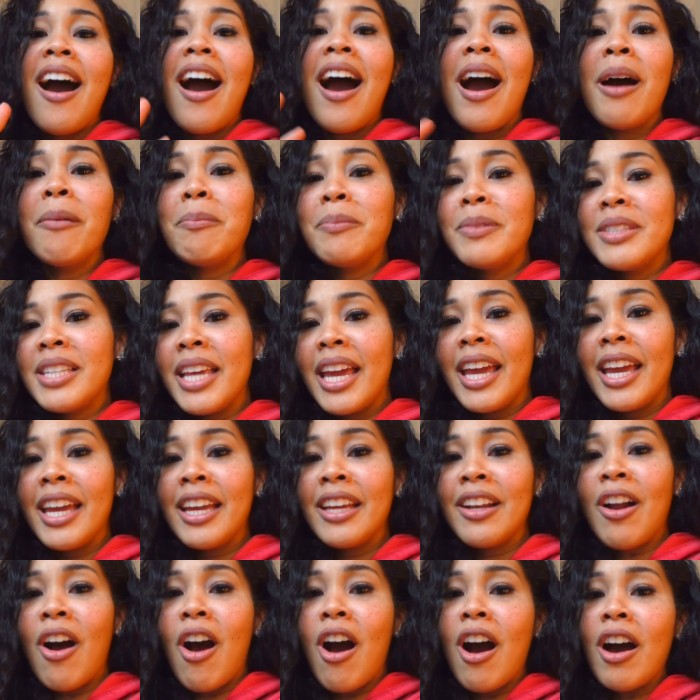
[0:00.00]

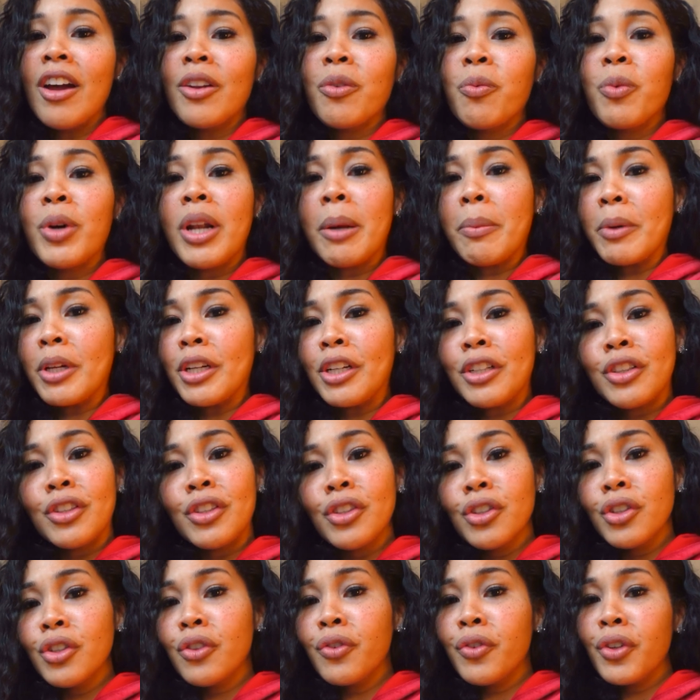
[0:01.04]
update on what I'm gonna
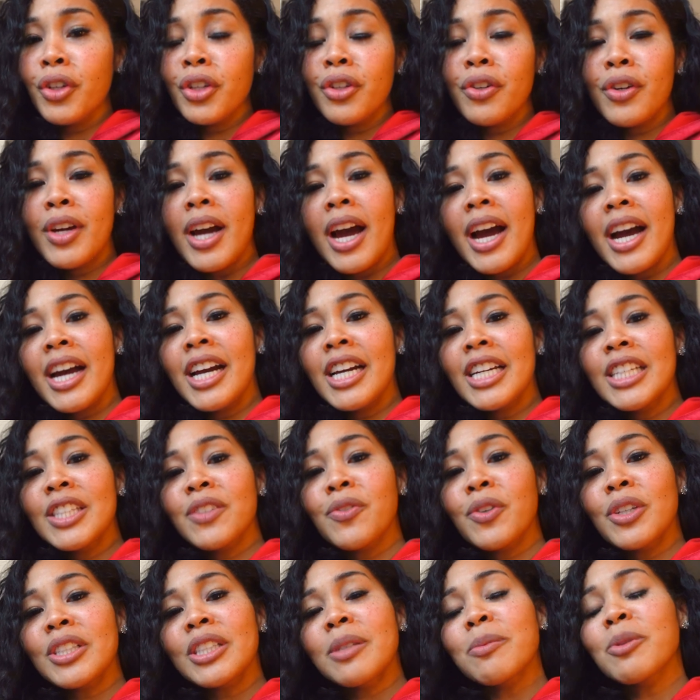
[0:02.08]
do for you guys
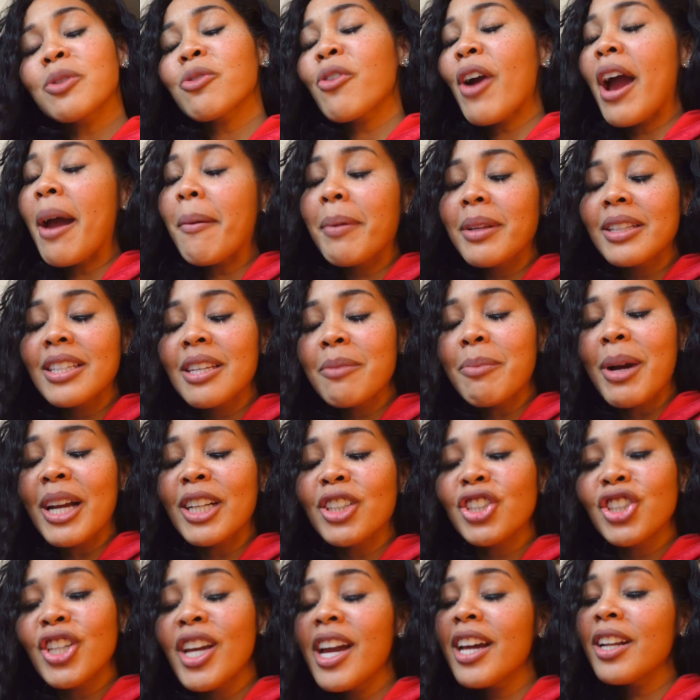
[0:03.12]
for subscribing to my
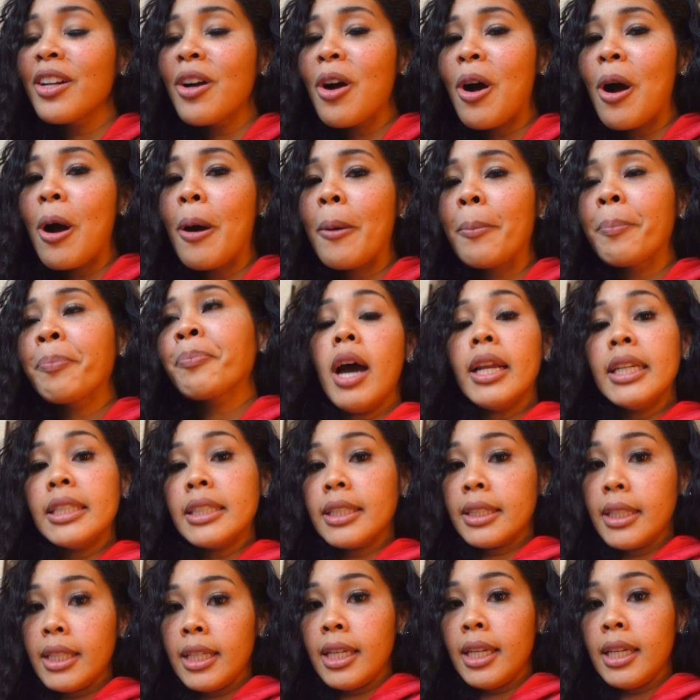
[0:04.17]
channel.
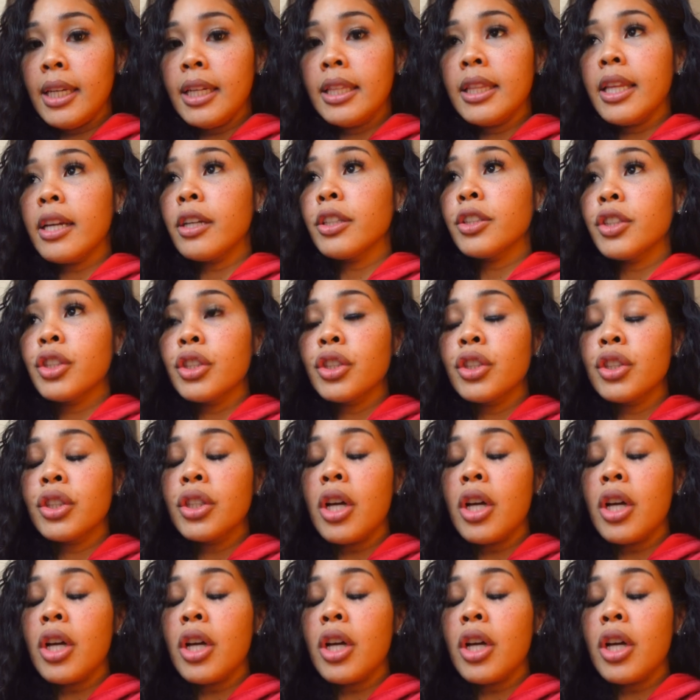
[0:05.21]
Honestly, there's just